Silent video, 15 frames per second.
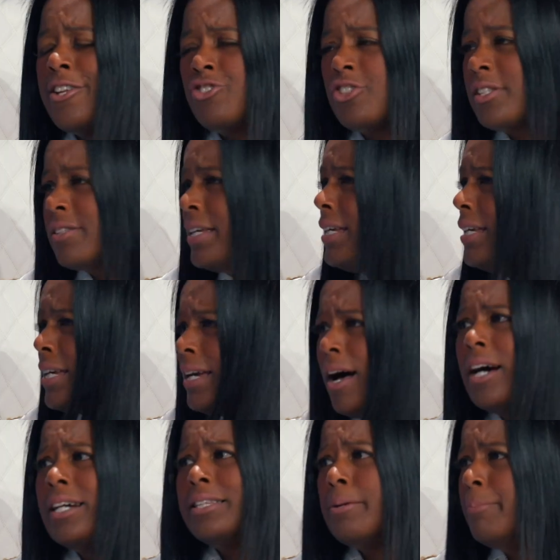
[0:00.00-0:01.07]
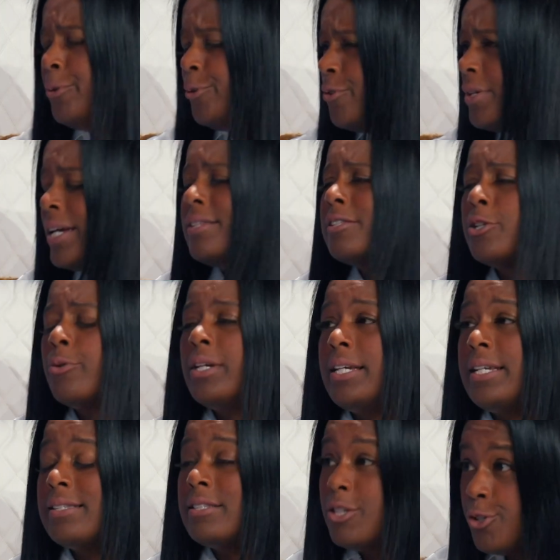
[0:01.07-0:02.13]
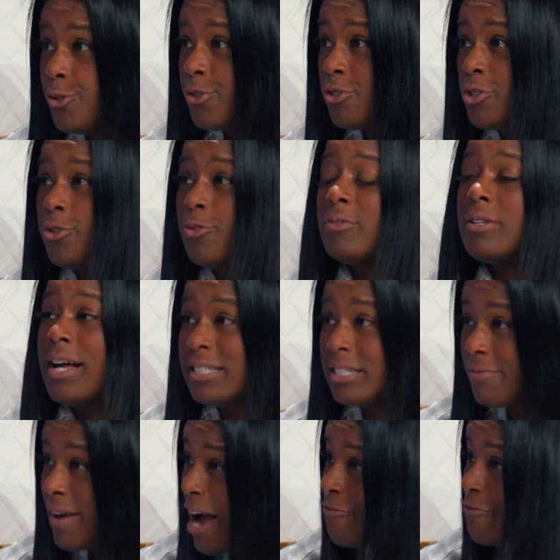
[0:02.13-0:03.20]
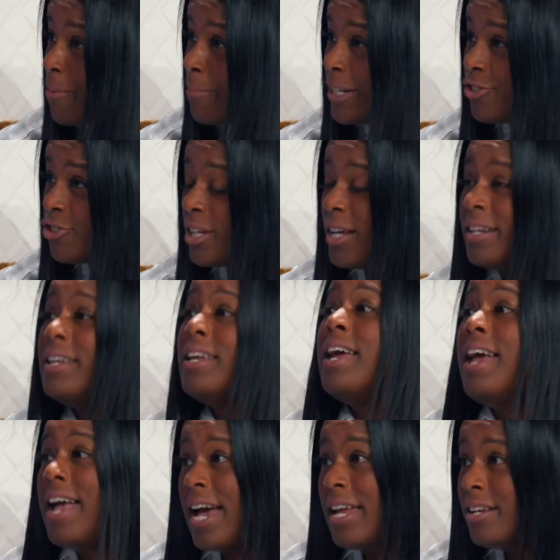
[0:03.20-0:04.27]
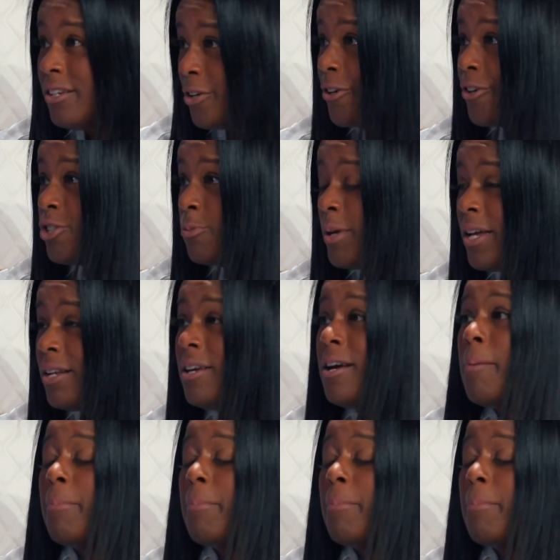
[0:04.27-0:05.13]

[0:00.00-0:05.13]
just think he mm-hmm. hung the moon. And so he's used to lots of affirmation and encouragement,